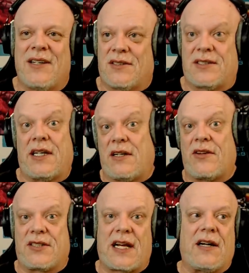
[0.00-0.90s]
So say
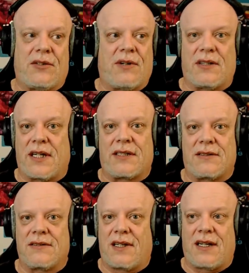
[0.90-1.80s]
another solid run. Like
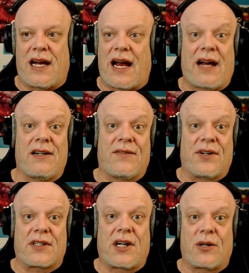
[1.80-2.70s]
uh, I love
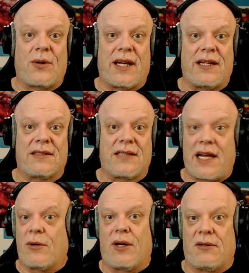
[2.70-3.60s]
their cutaways.
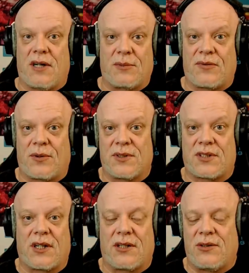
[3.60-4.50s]
Anyway, long before we
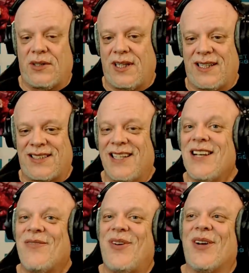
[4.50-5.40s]
started doing this,
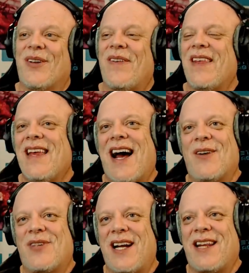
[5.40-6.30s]
but
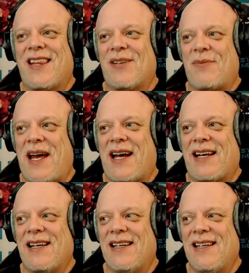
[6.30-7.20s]
I'm trying to think
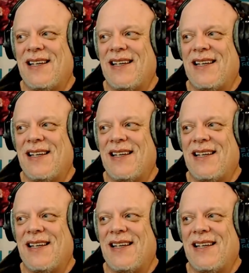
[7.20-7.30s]
back.